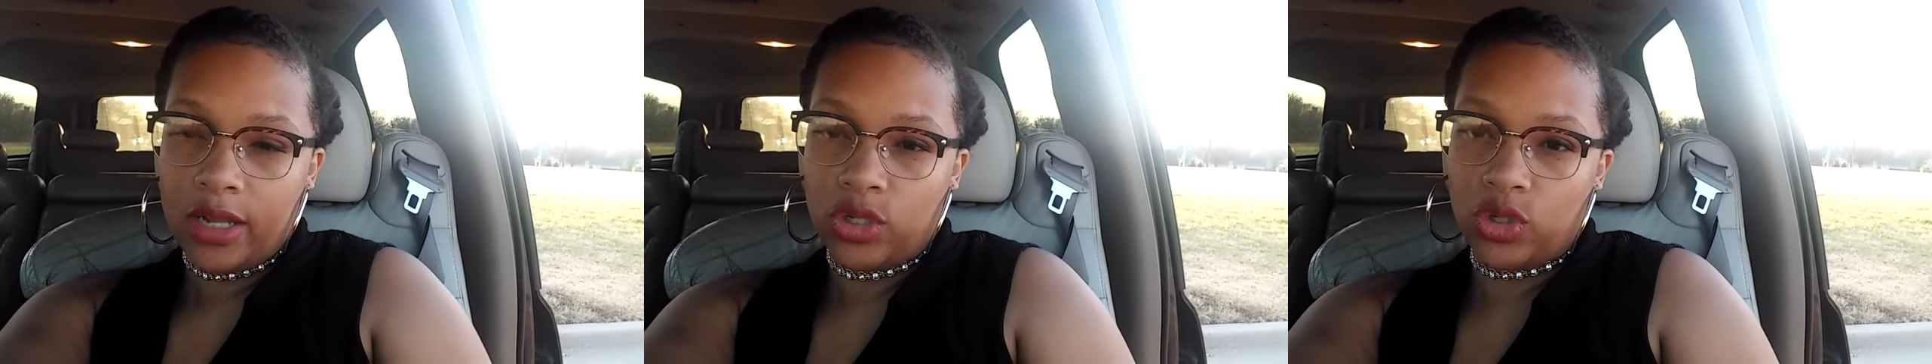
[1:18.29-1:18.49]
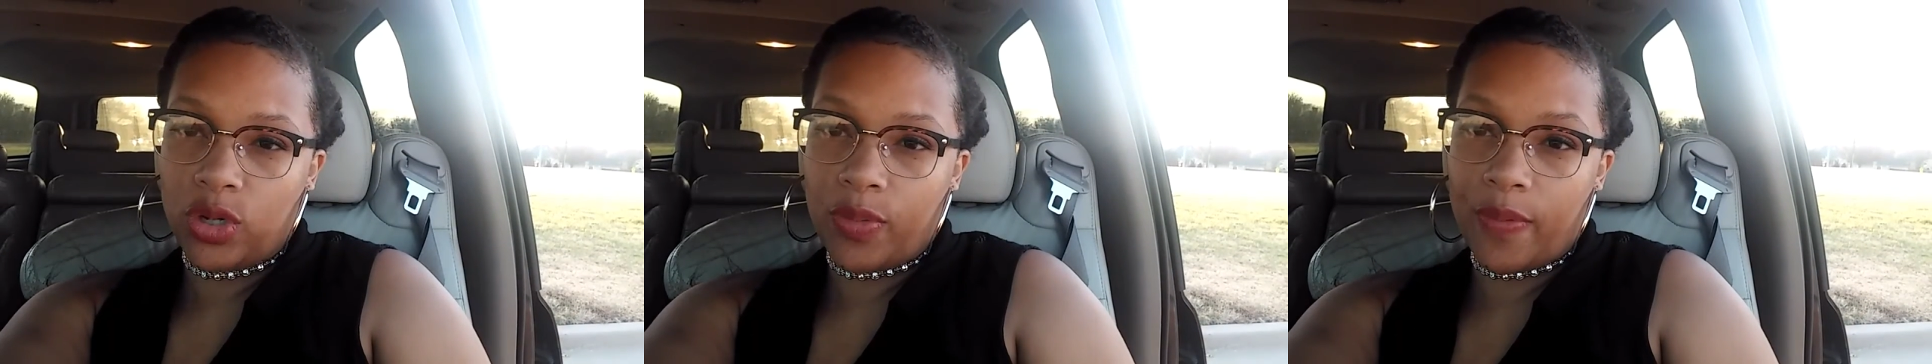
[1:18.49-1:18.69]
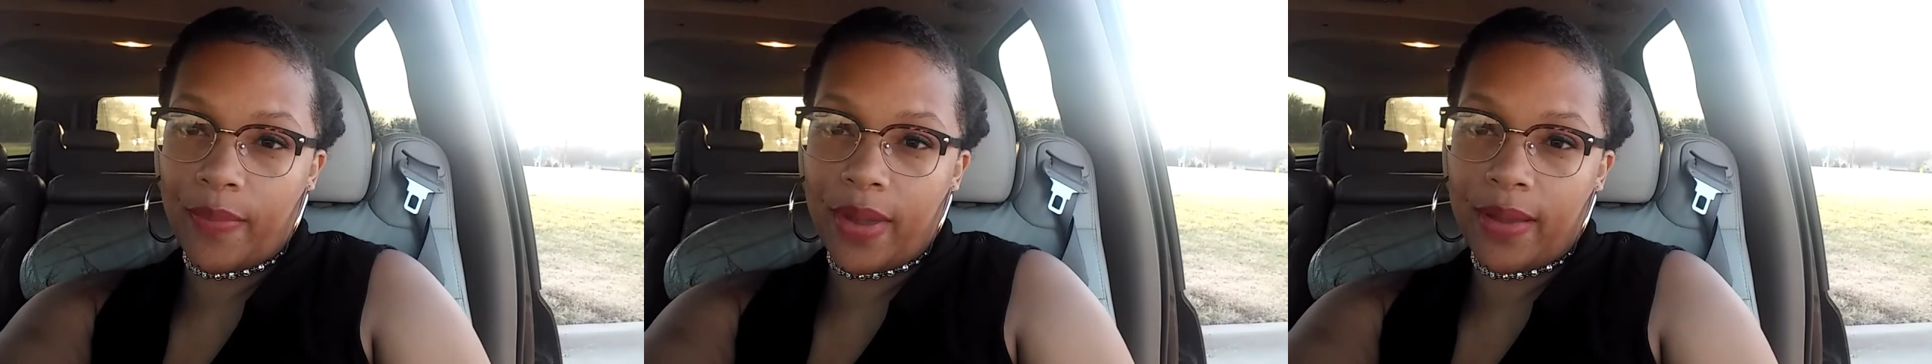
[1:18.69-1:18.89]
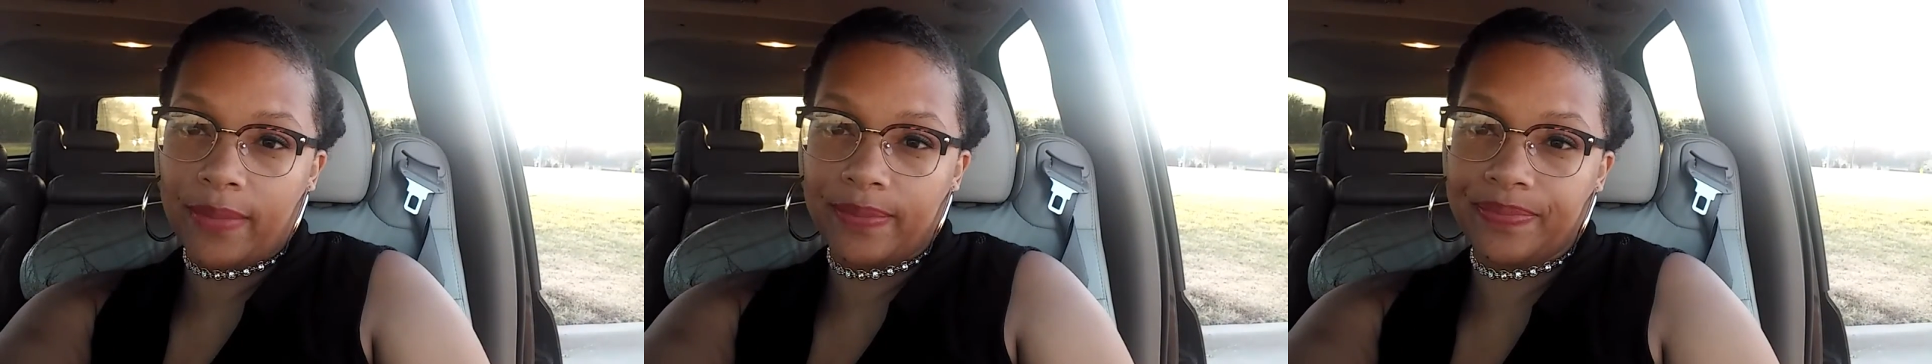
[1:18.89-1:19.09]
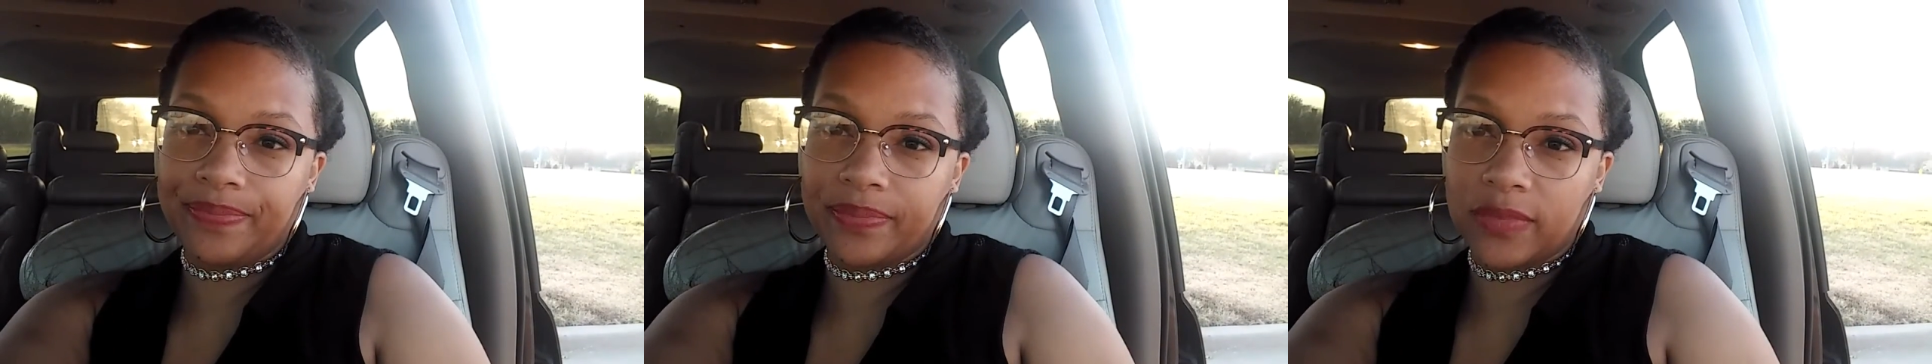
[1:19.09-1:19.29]
trim them up
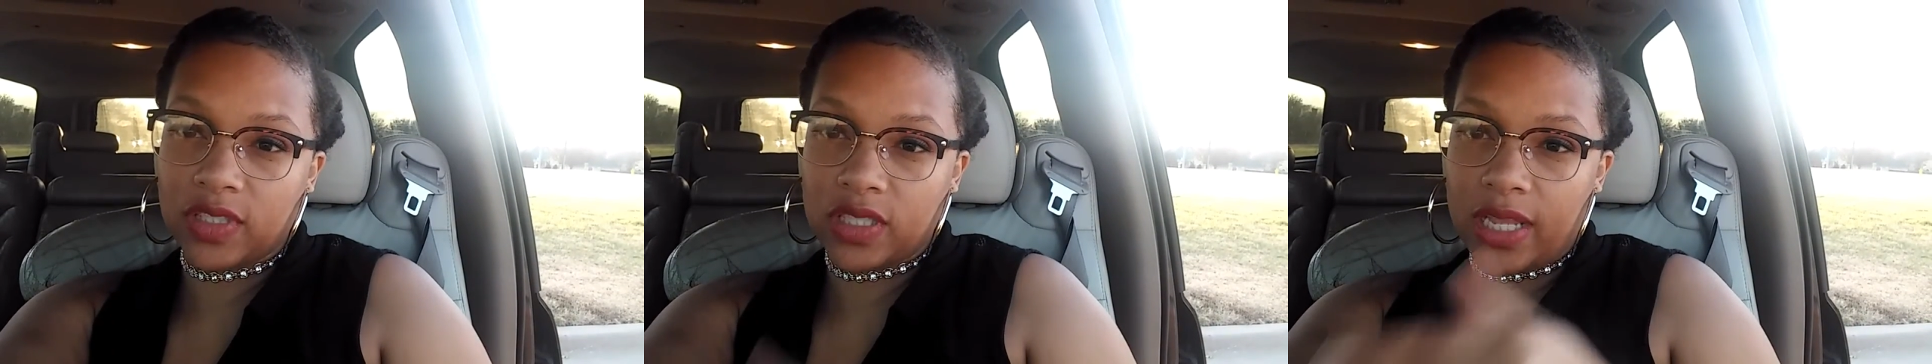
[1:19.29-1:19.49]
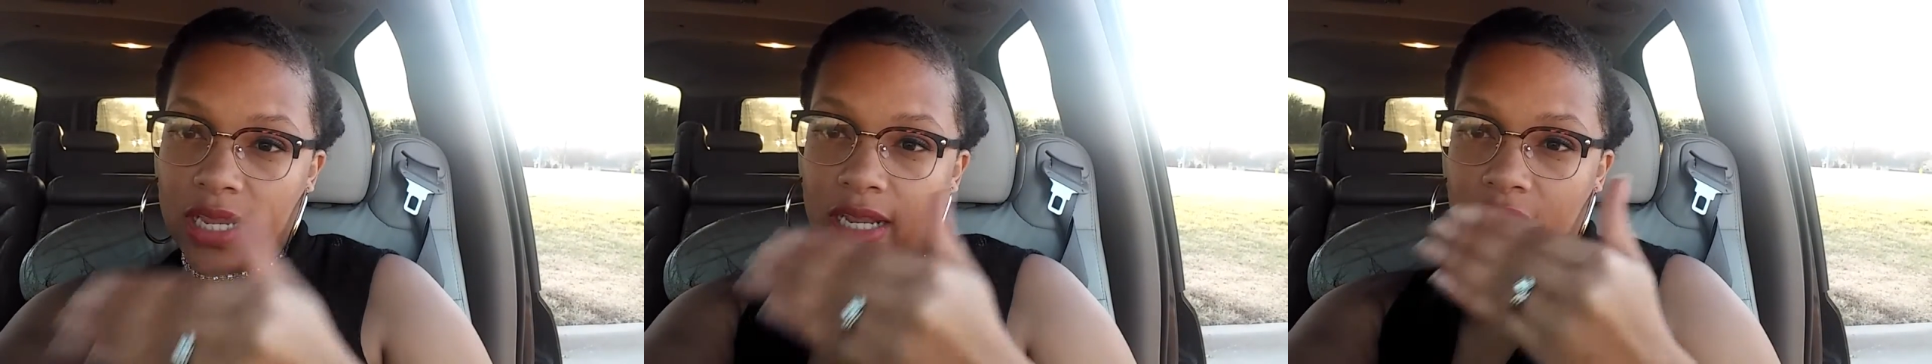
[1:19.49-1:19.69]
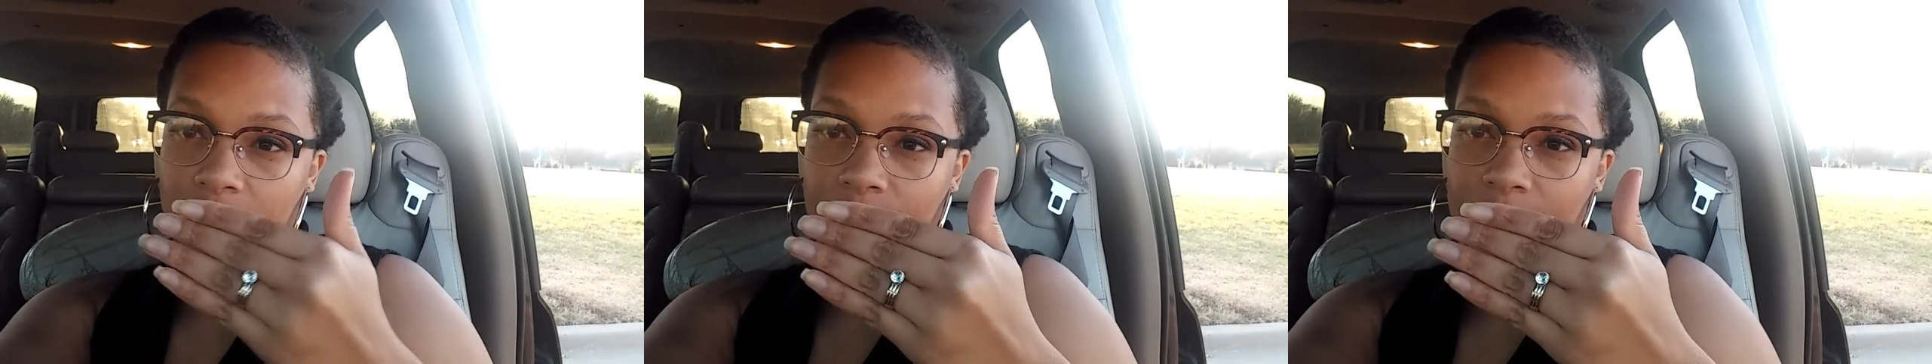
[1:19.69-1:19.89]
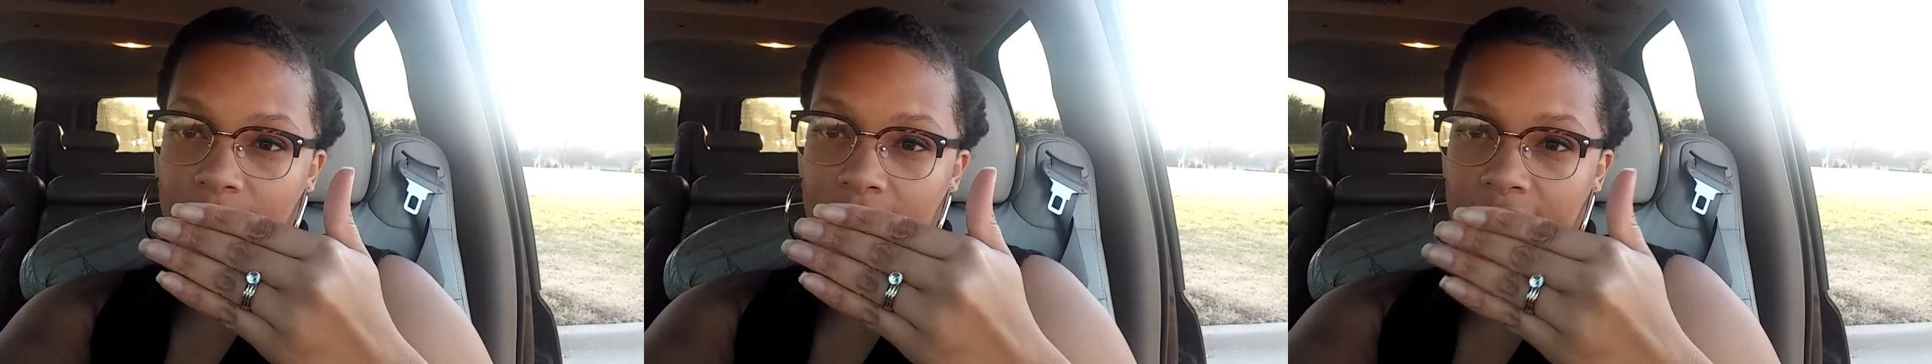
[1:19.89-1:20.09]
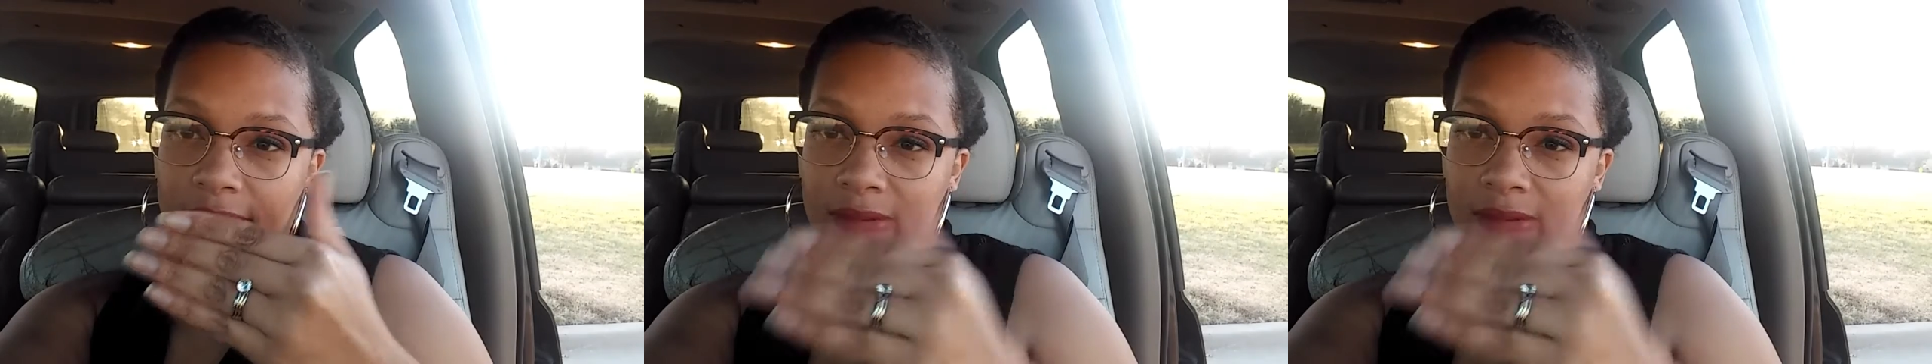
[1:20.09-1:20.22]
so they can all be